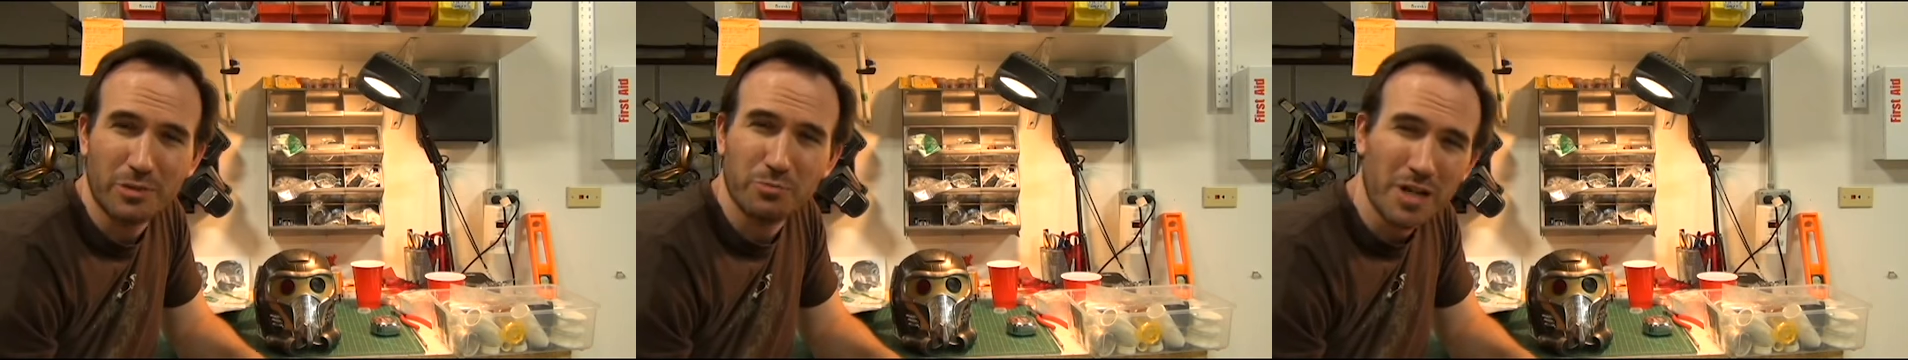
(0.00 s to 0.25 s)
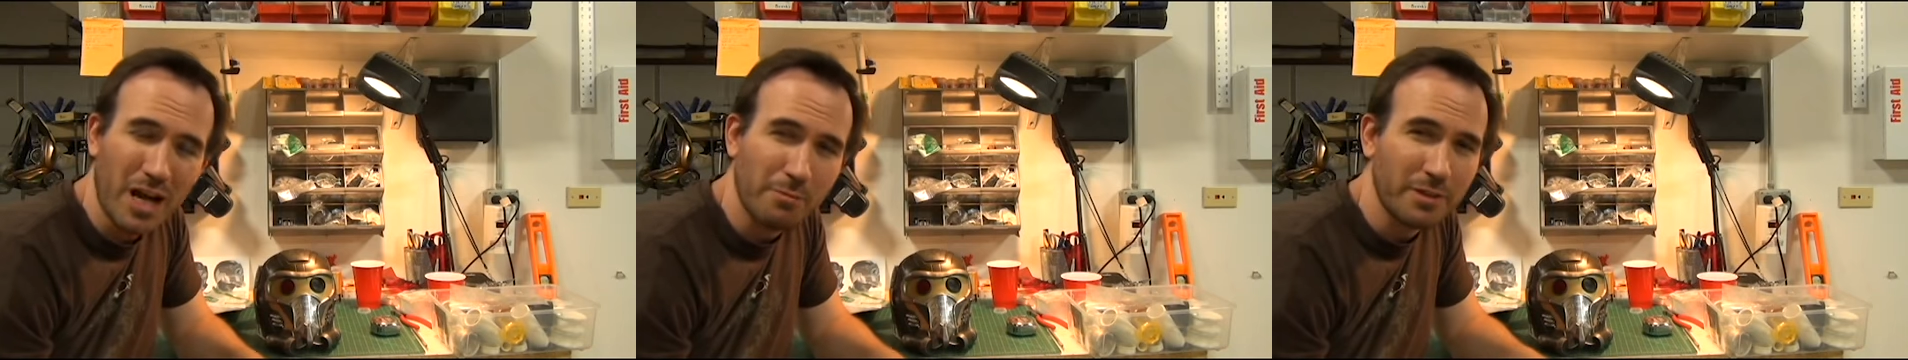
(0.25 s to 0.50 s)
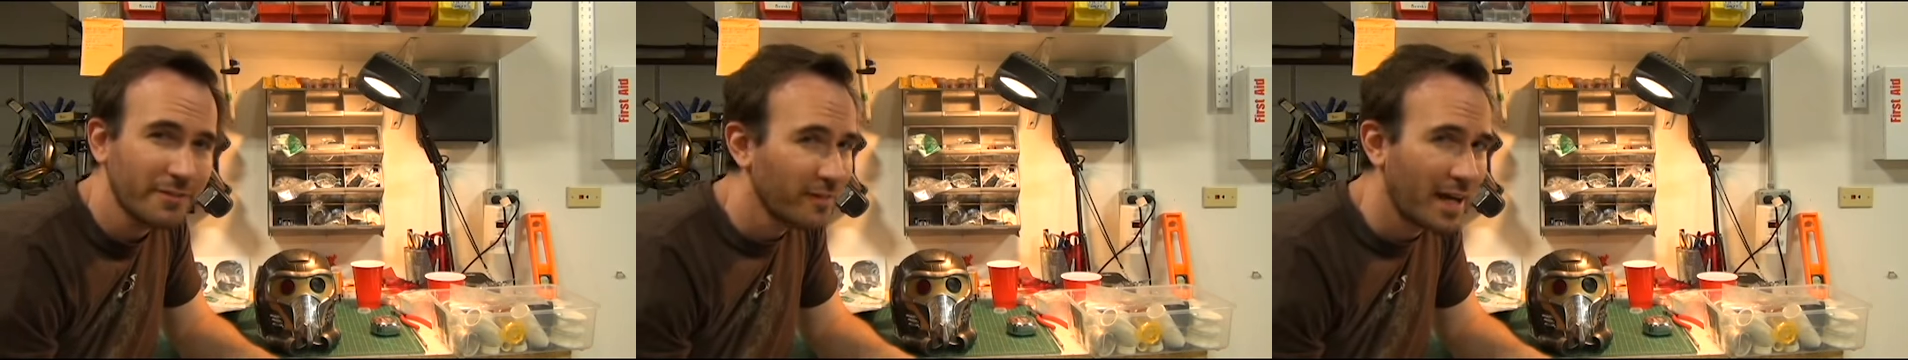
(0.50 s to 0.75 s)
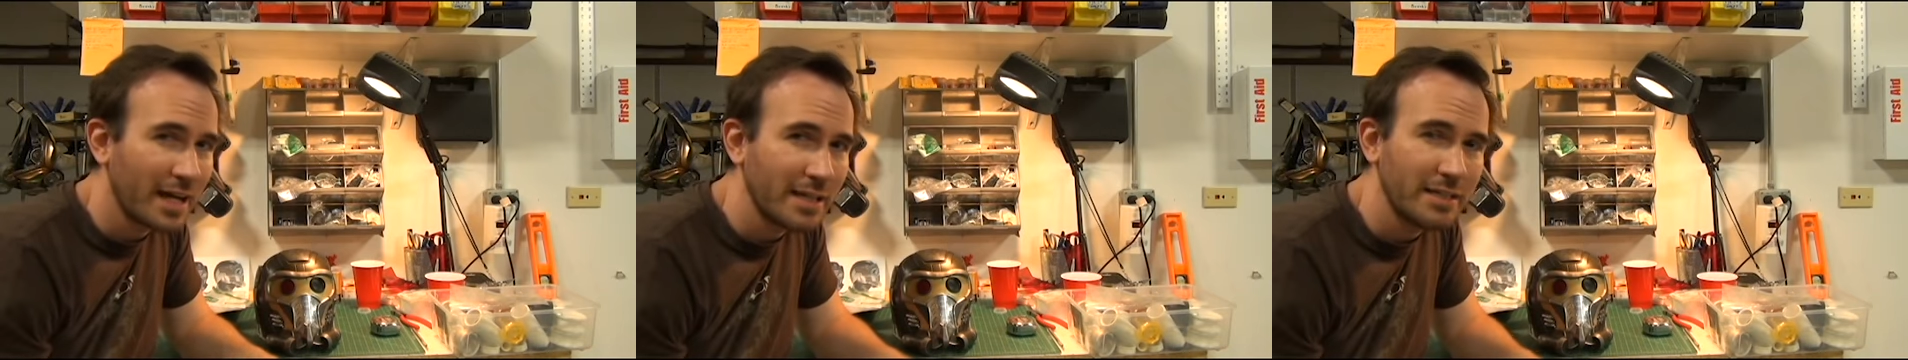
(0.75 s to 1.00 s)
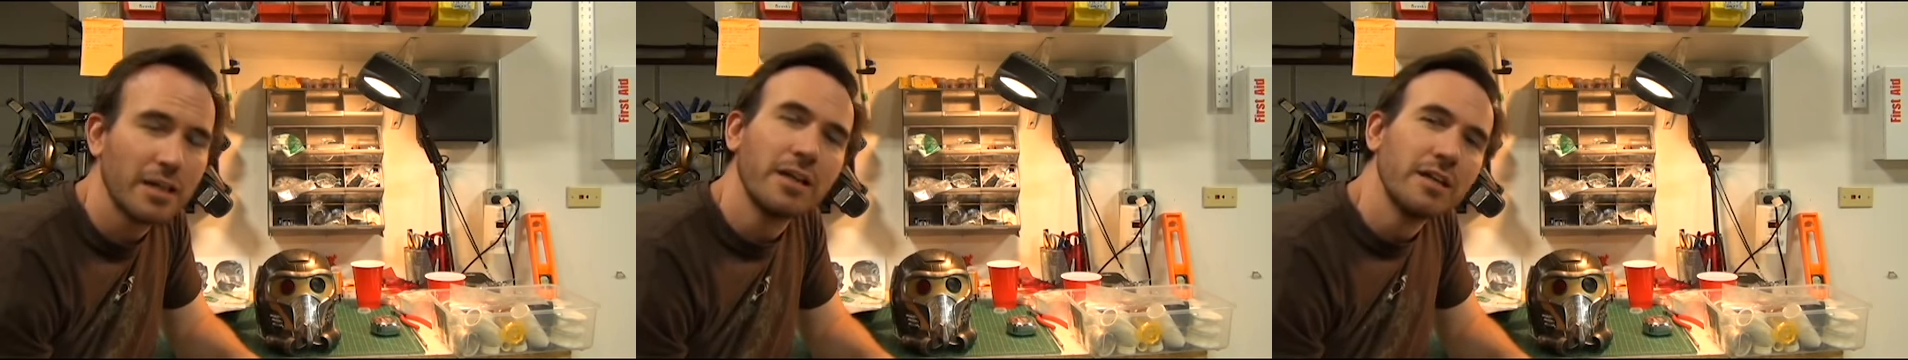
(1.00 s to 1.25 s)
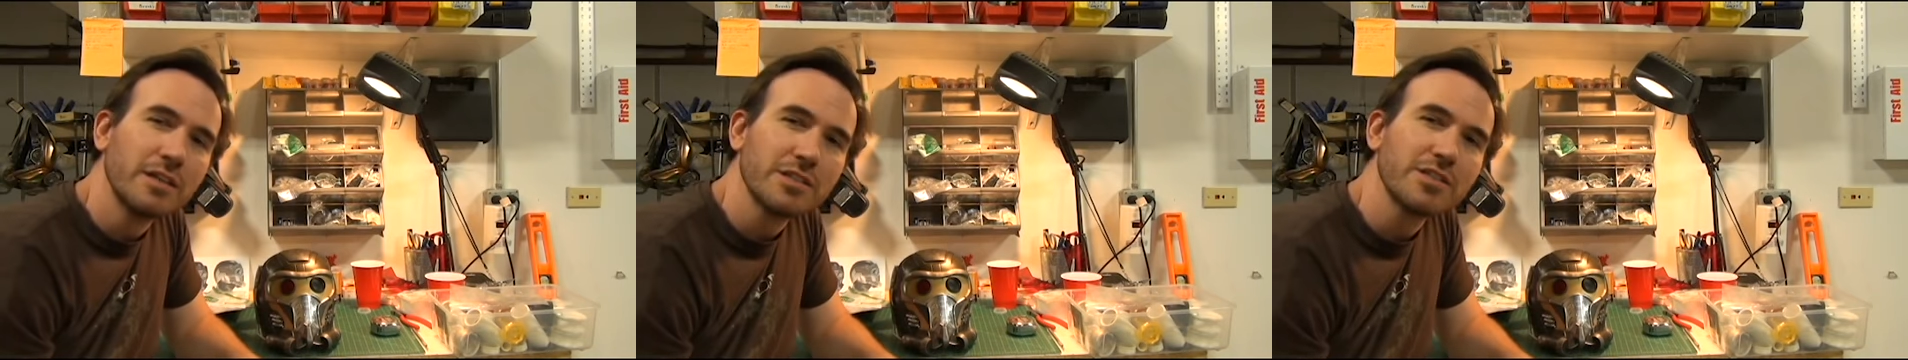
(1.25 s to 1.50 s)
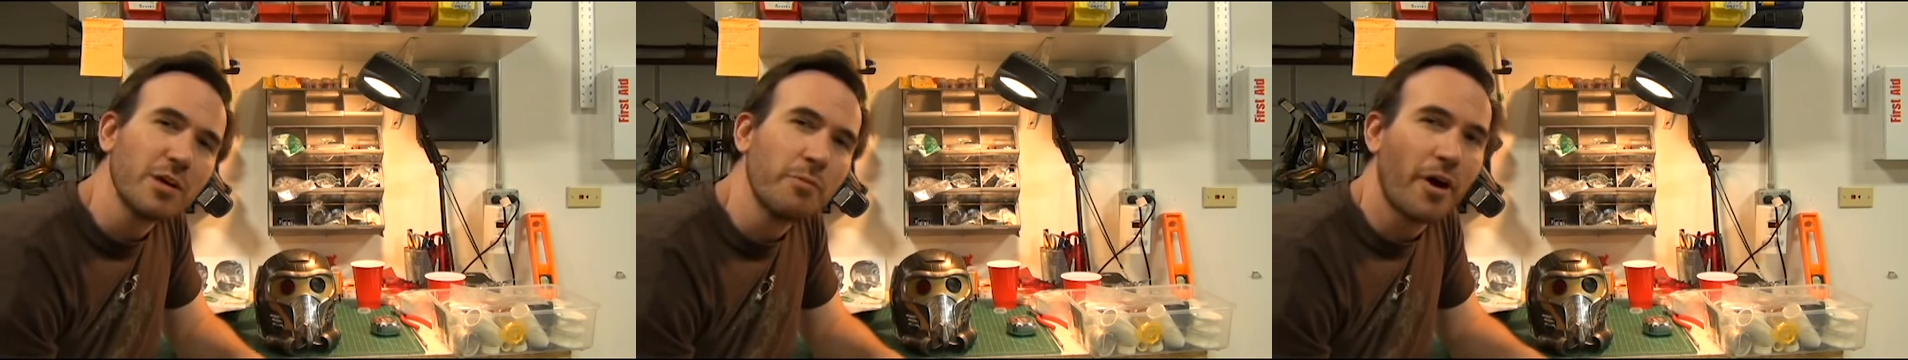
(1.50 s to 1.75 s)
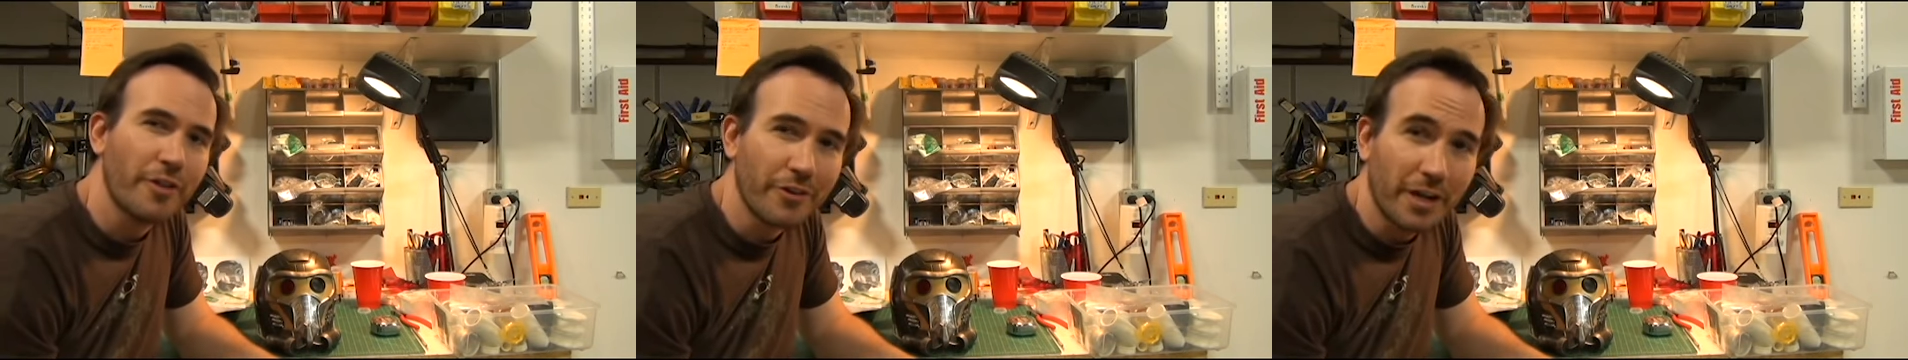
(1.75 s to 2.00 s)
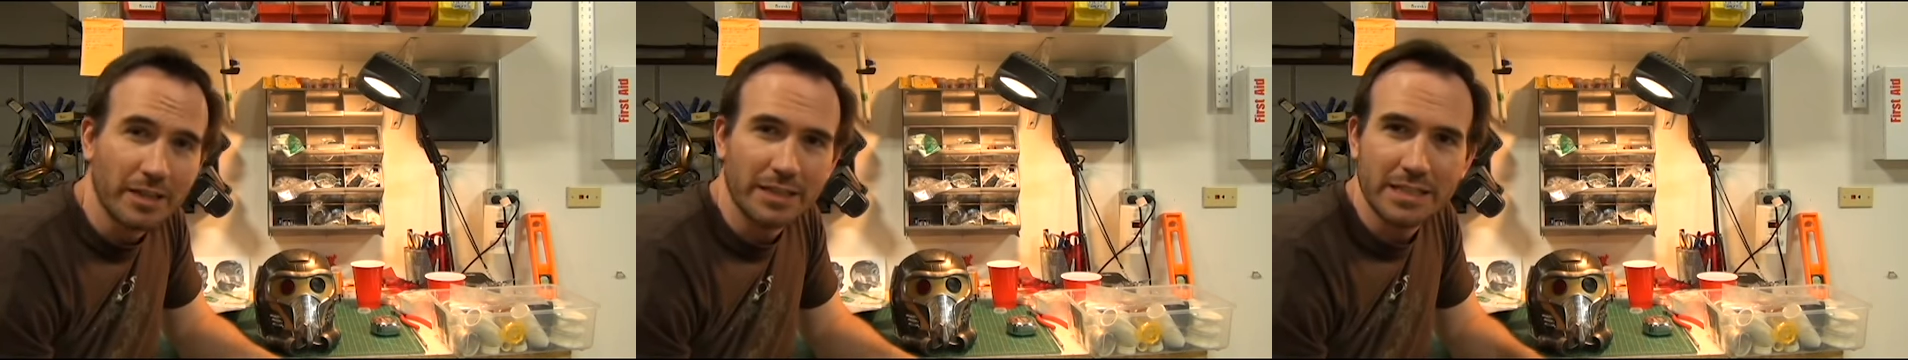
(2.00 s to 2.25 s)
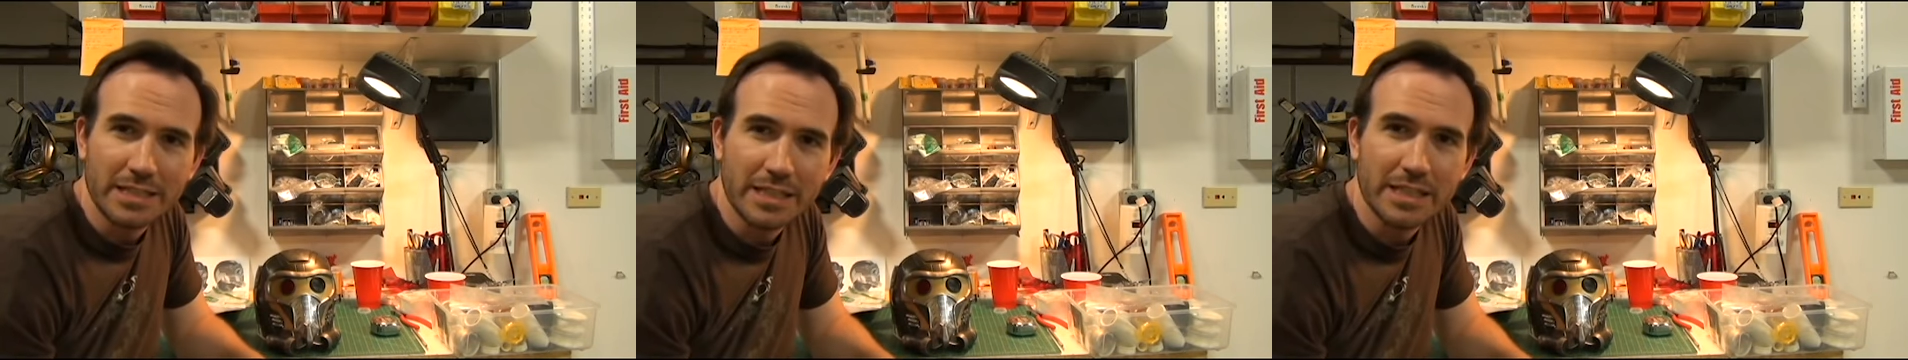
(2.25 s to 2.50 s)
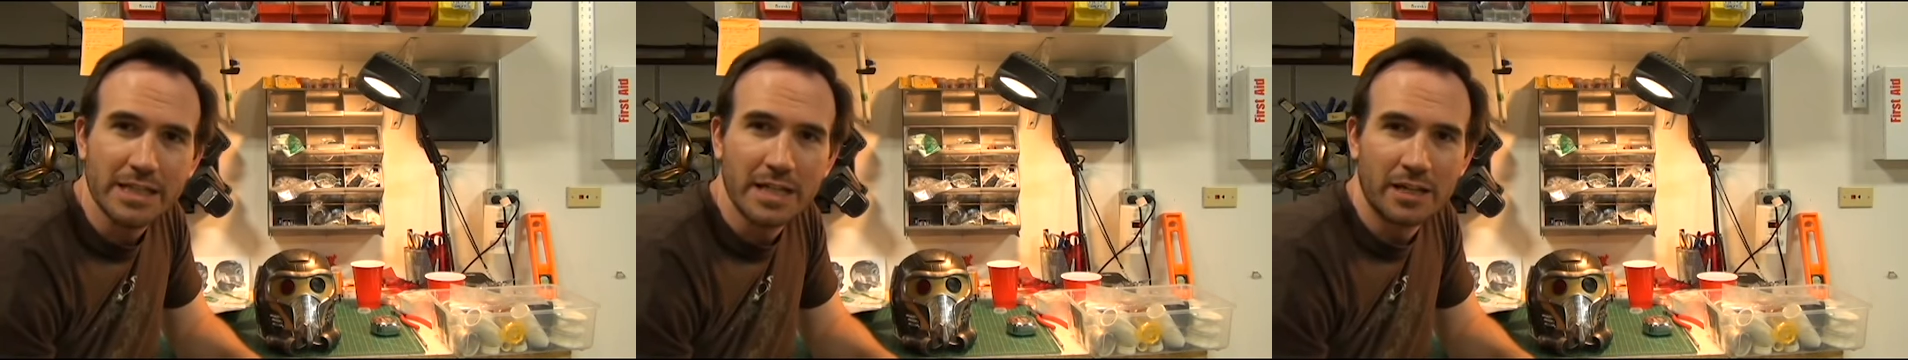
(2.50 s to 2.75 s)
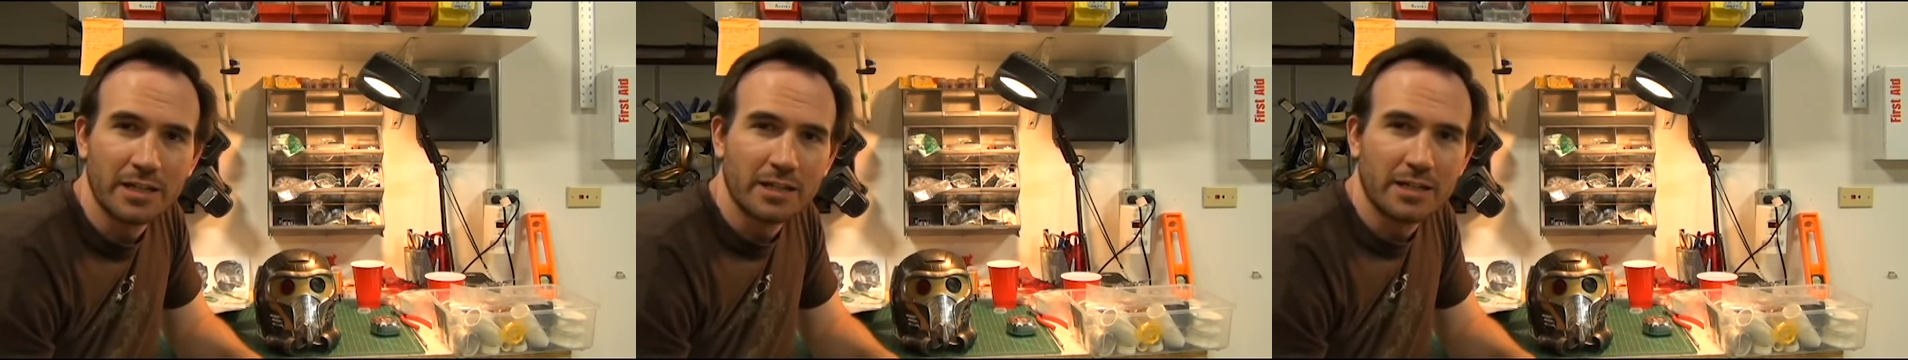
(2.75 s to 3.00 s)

you could probably find some other LED